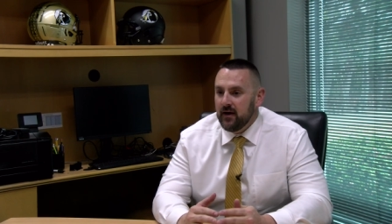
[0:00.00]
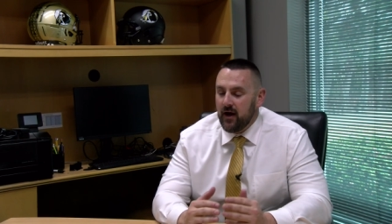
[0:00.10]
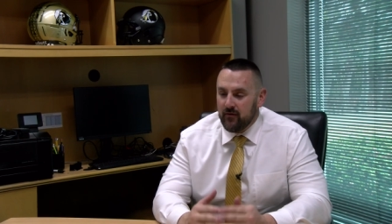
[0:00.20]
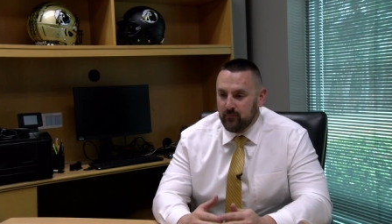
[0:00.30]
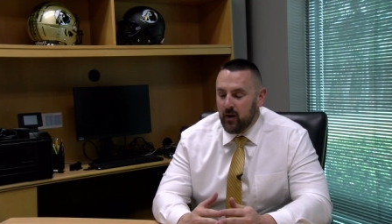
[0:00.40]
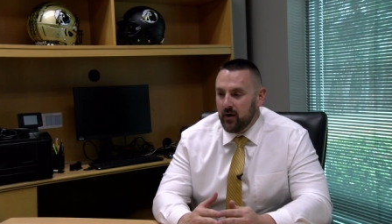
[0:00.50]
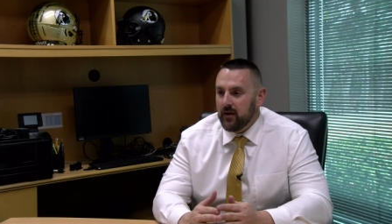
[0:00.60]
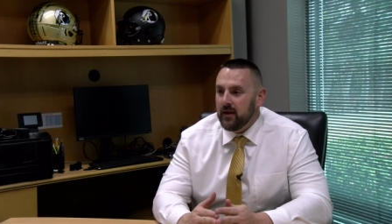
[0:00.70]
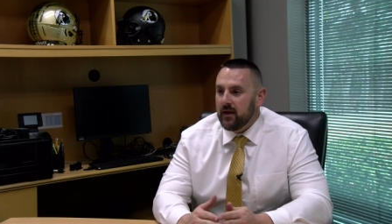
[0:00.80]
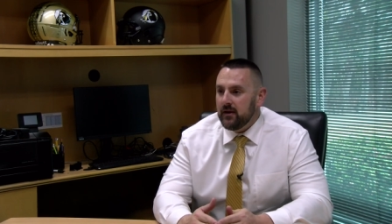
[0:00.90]
have bought
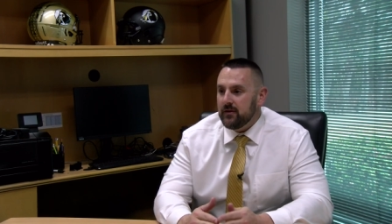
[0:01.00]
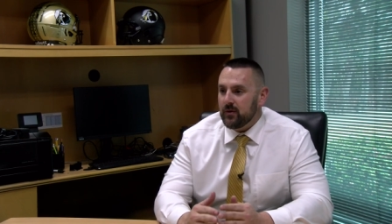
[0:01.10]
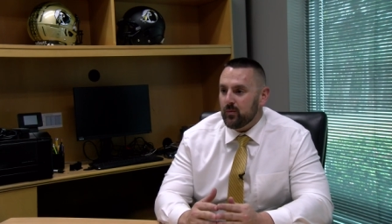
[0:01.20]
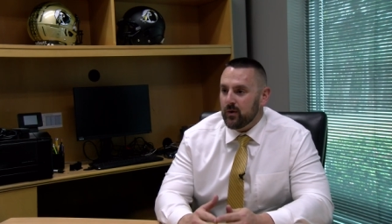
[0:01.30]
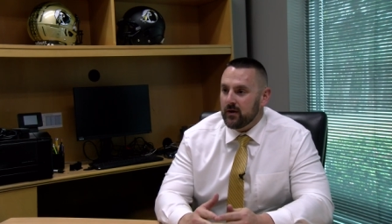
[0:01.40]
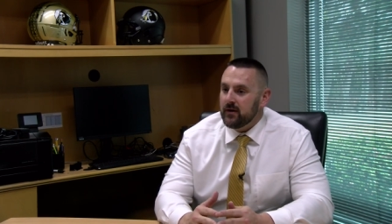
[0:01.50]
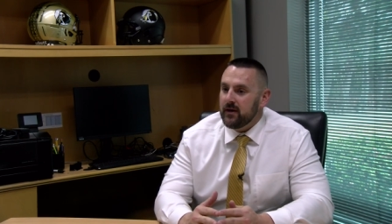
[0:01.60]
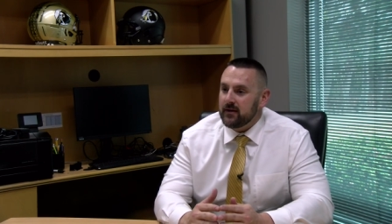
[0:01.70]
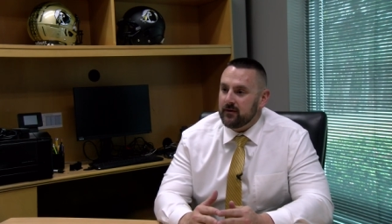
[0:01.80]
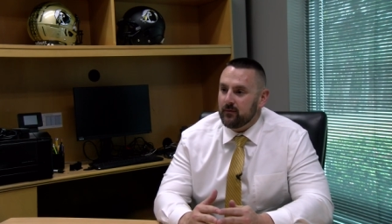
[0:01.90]
in and they're working
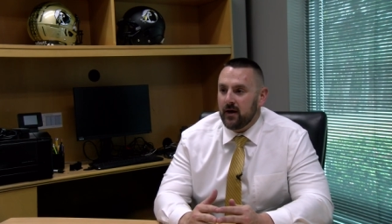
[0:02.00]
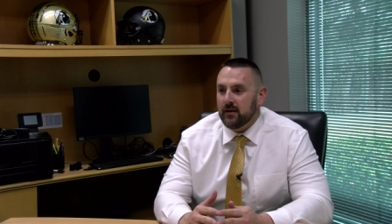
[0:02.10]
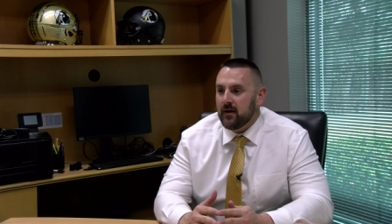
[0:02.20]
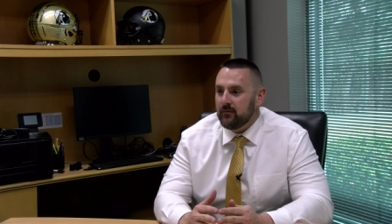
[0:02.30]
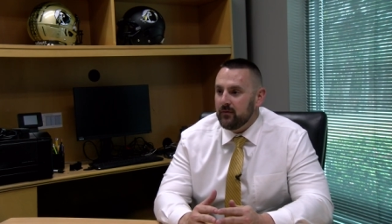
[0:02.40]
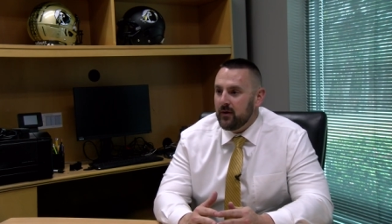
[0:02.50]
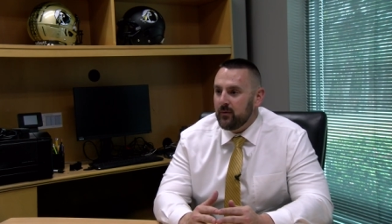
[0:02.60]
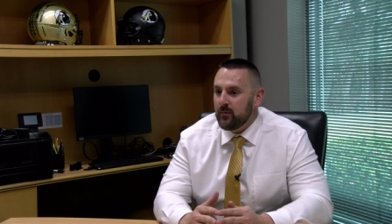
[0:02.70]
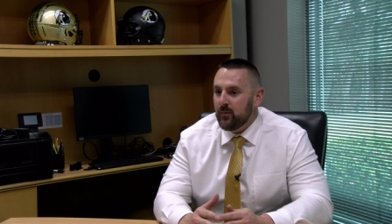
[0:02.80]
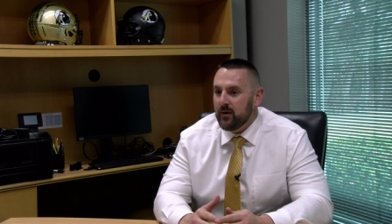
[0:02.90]
at the right level that
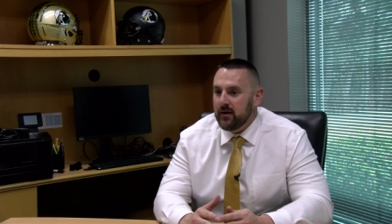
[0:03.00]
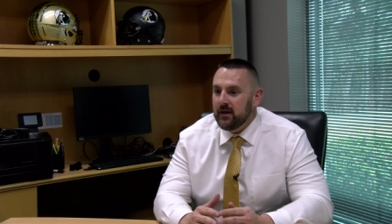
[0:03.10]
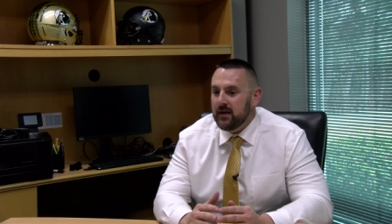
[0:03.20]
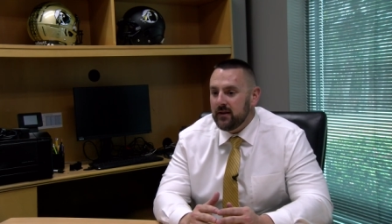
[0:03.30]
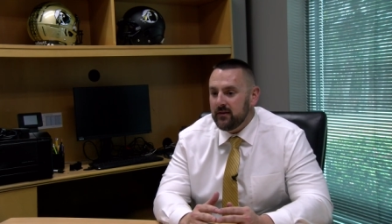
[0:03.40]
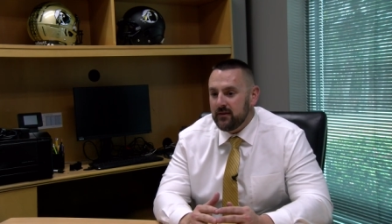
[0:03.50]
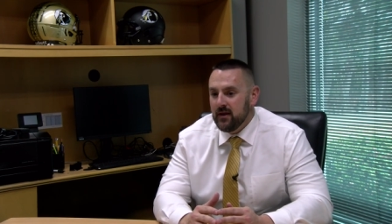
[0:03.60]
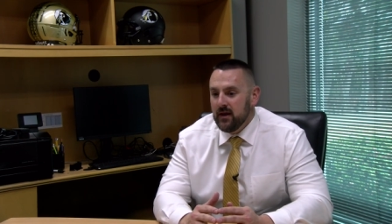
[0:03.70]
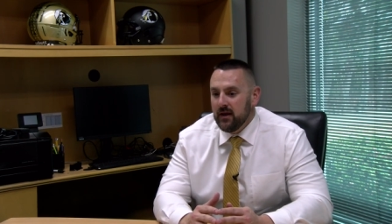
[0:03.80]
we want and